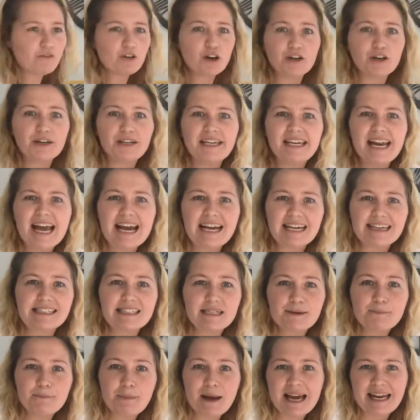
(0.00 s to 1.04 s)
our
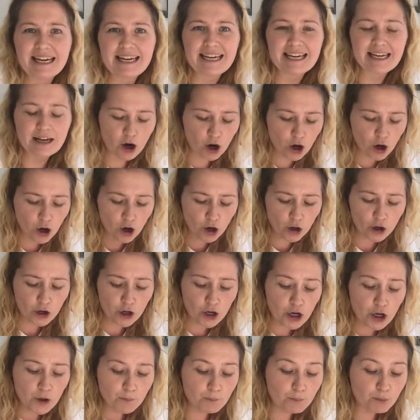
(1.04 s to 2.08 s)
next penny, our
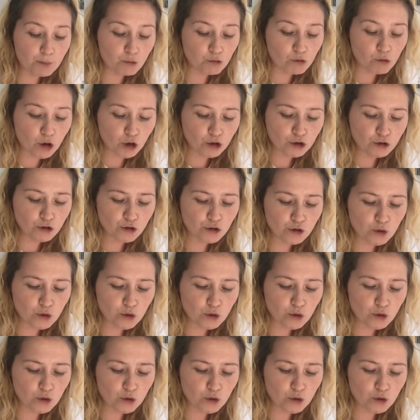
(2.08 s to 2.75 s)
bronze